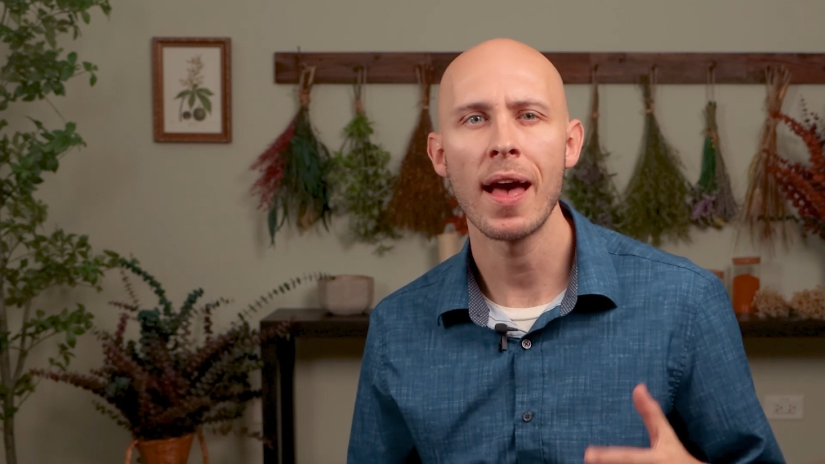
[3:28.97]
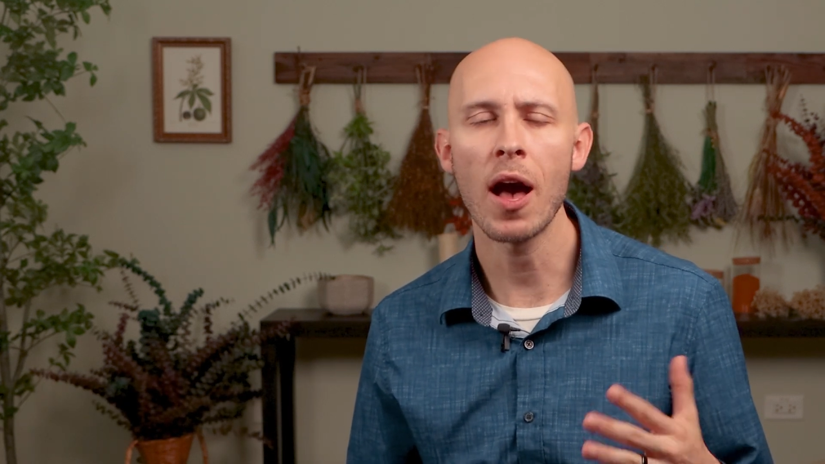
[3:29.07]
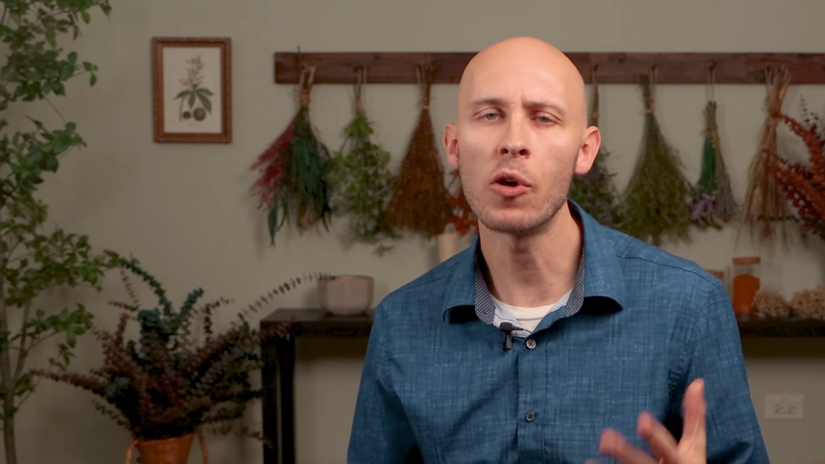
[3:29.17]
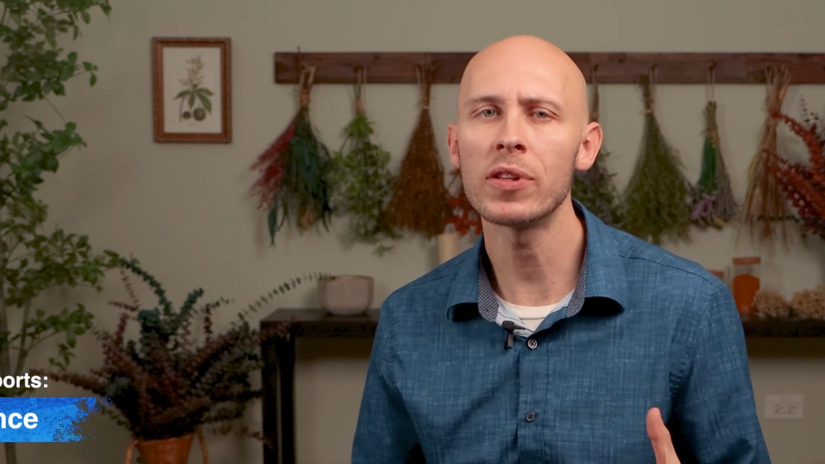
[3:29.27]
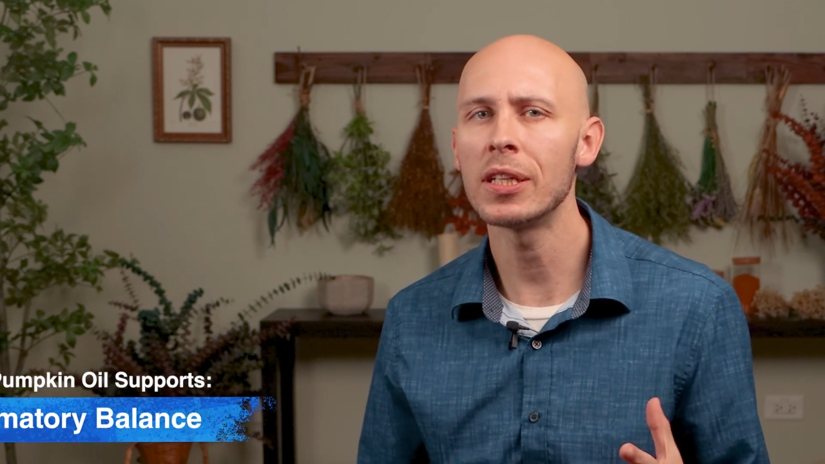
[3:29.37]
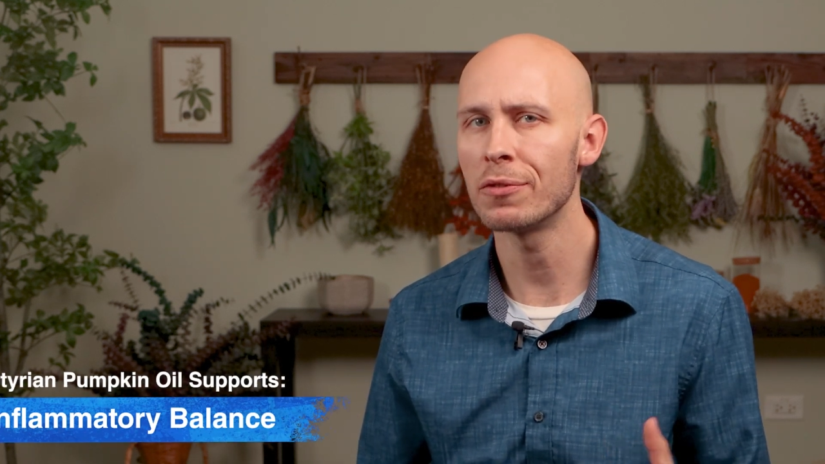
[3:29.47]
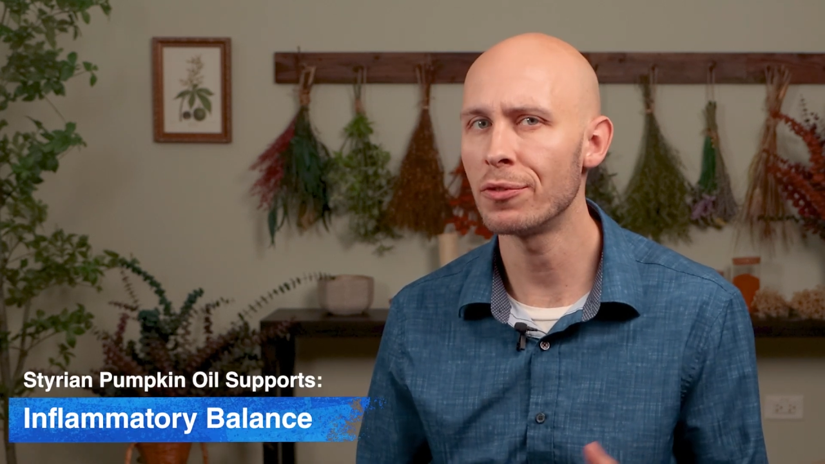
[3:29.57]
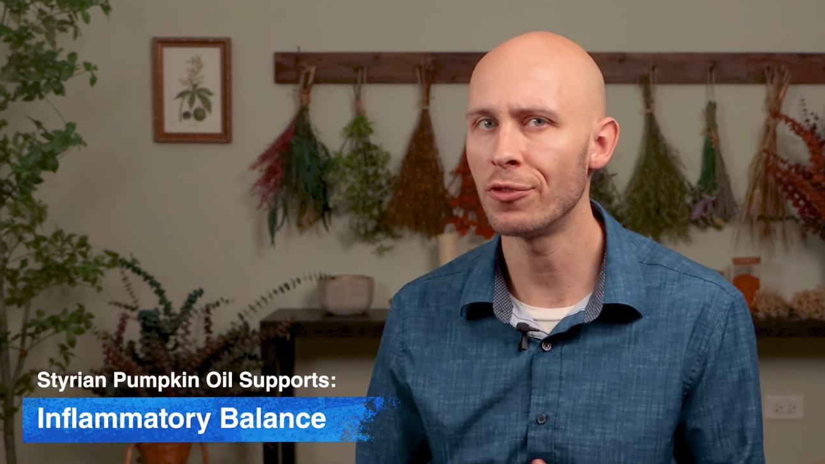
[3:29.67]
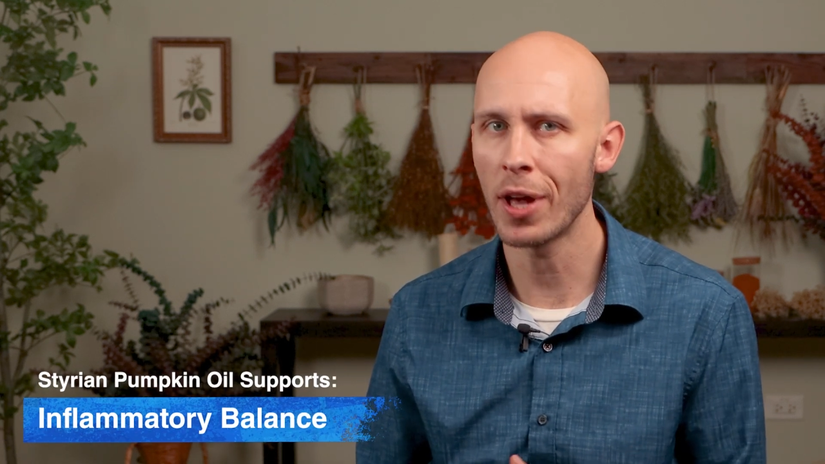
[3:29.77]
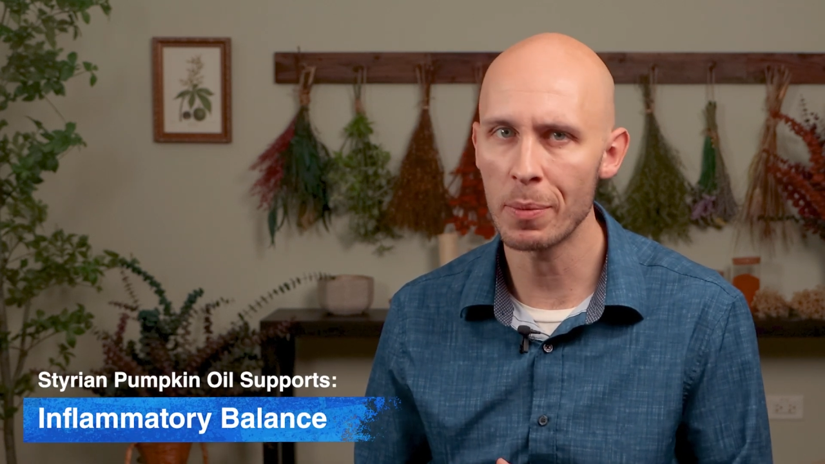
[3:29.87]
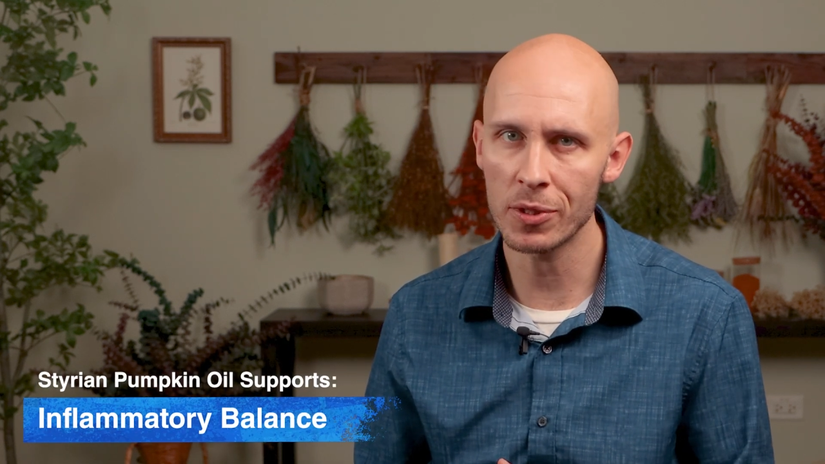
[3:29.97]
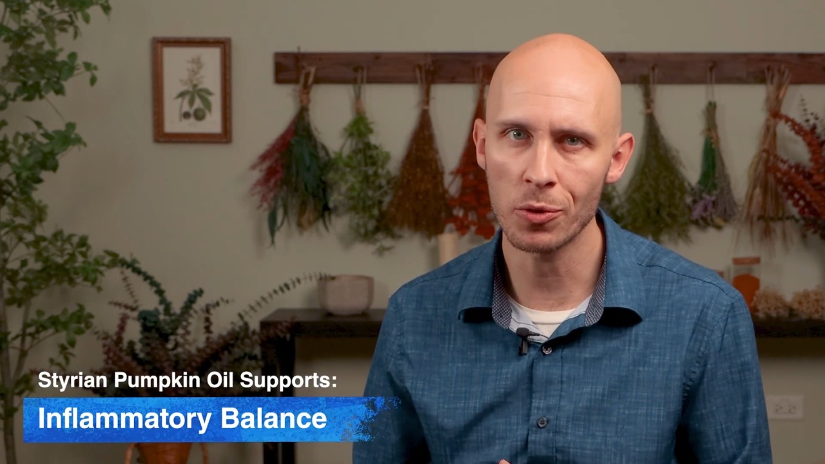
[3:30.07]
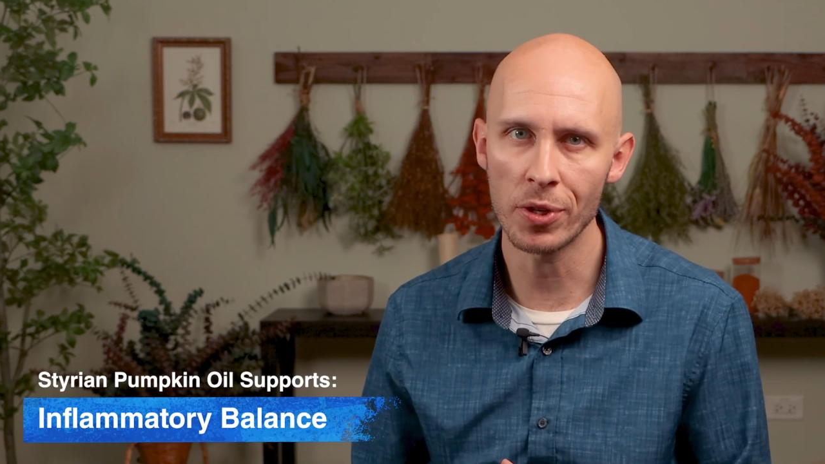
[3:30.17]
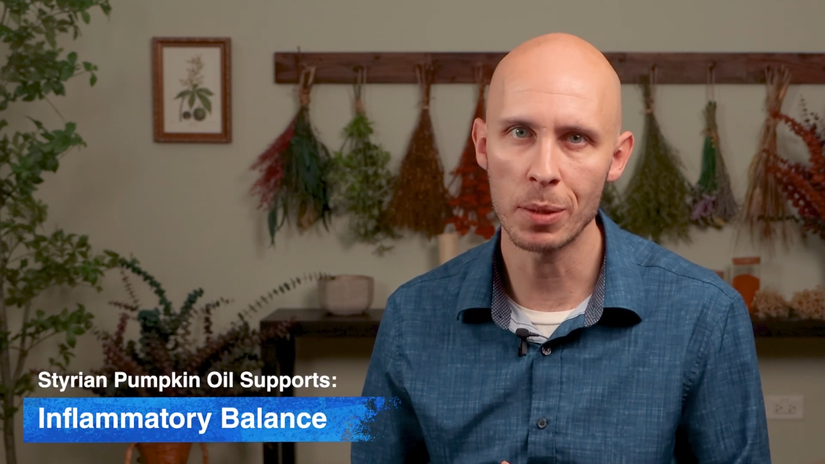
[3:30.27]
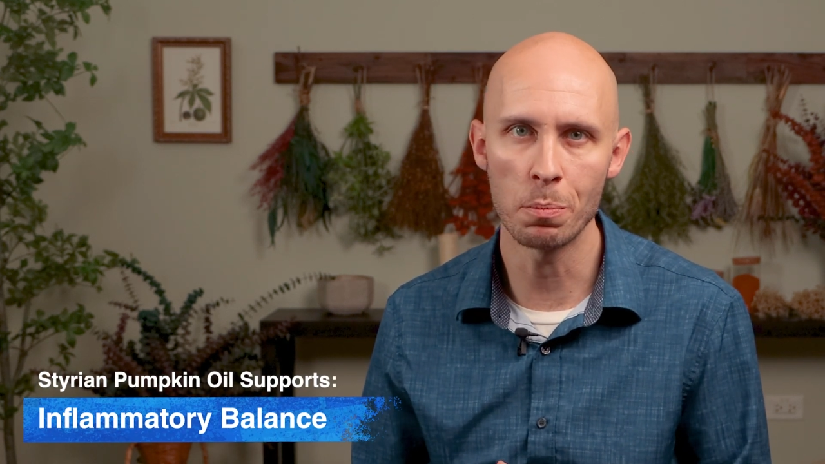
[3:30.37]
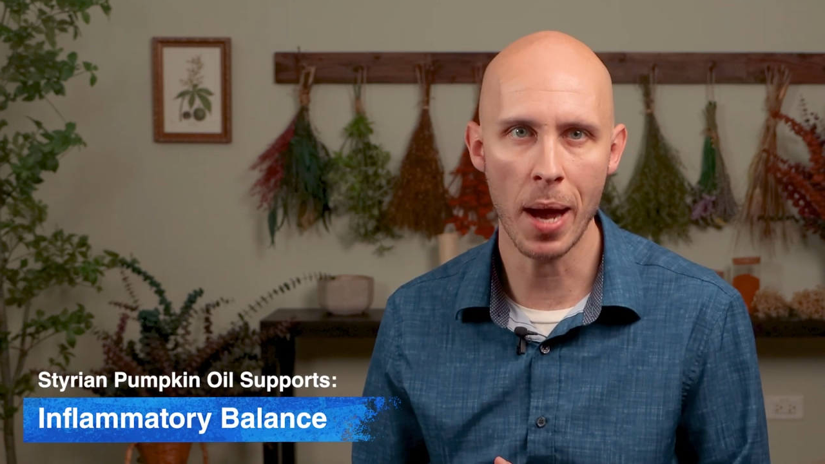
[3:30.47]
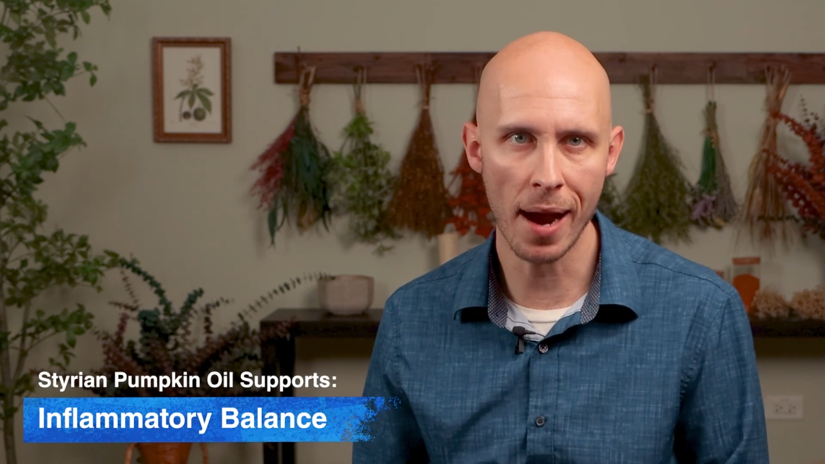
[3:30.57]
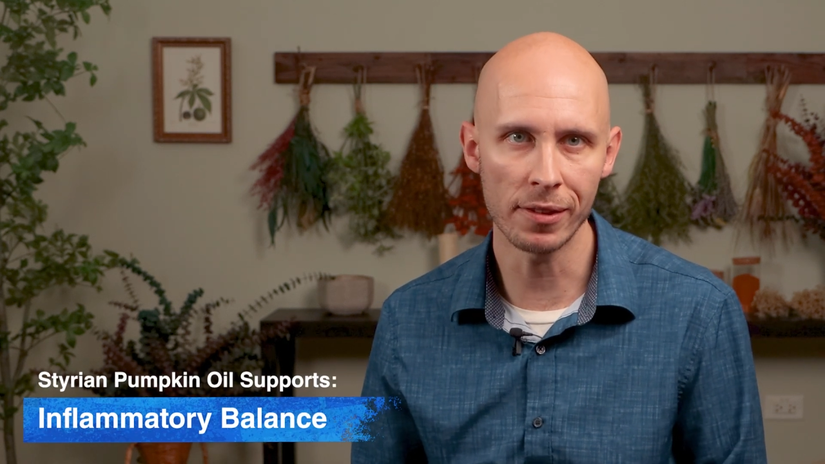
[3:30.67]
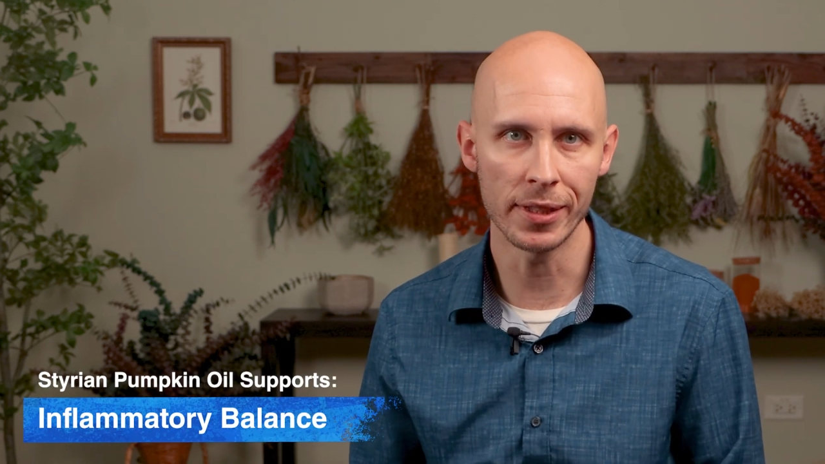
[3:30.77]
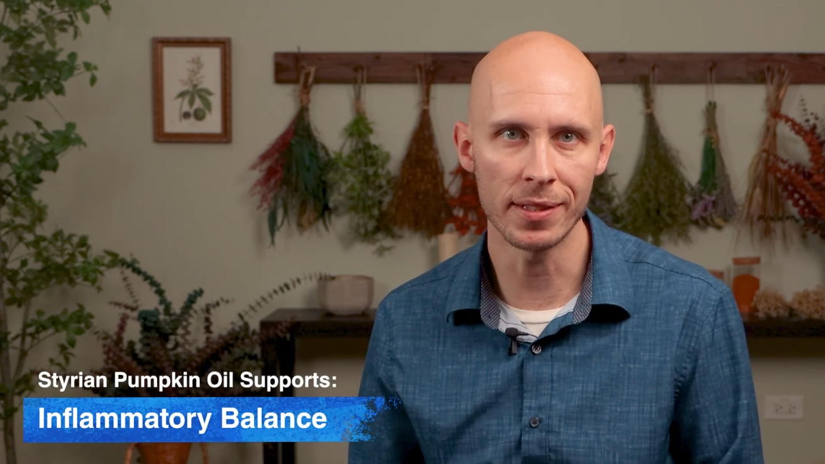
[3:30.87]
healthy inflammatory
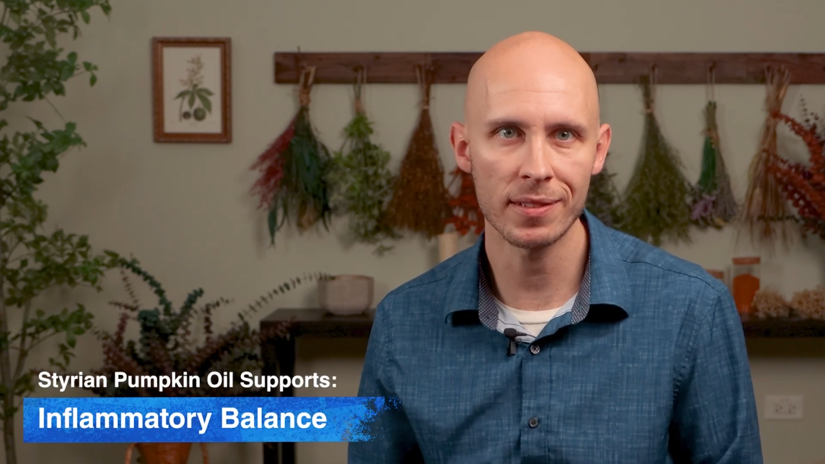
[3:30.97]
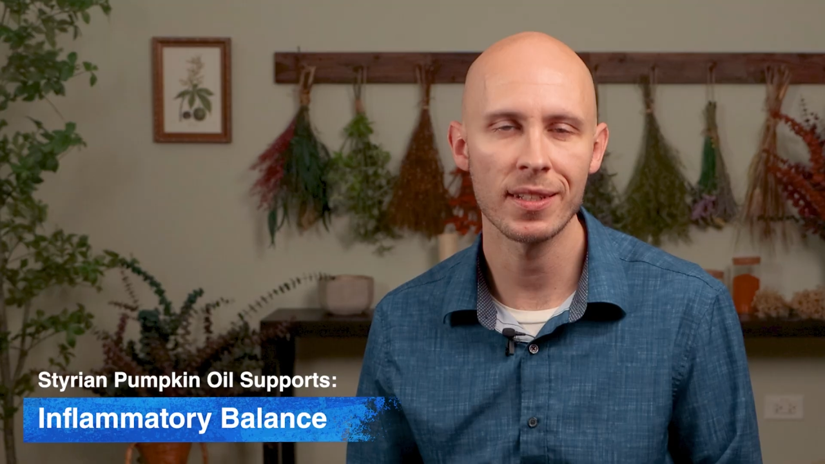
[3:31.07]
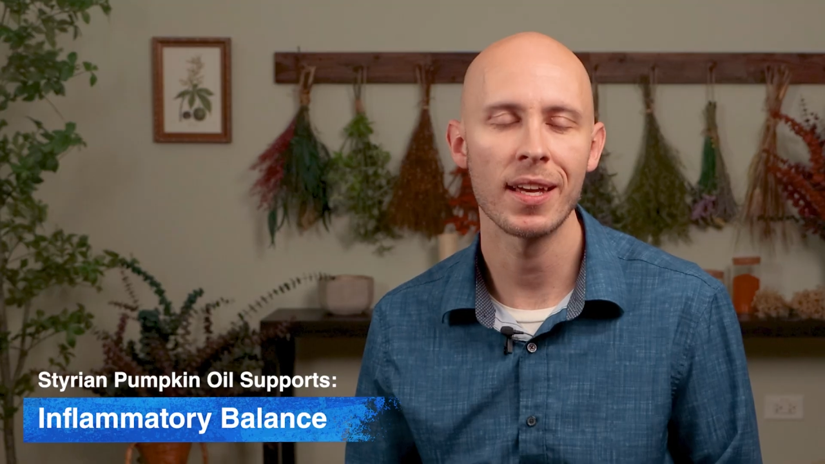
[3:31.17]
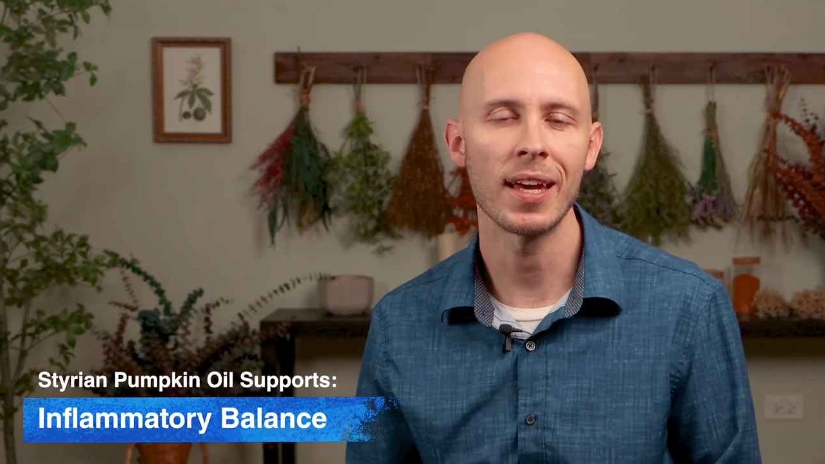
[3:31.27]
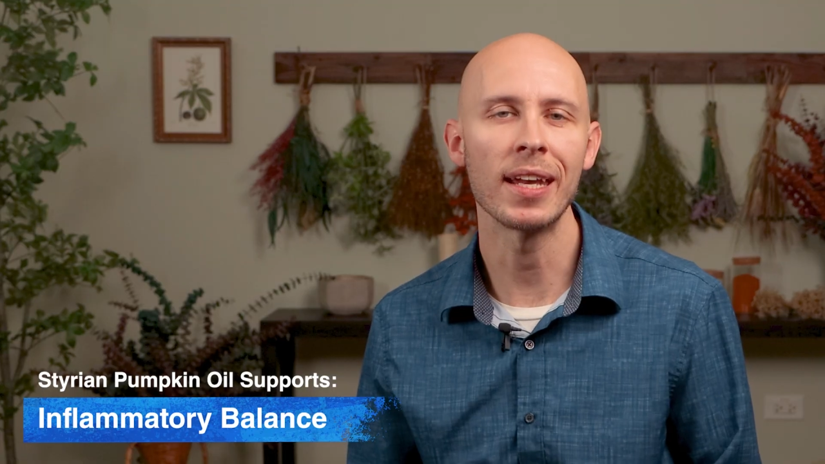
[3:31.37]
balance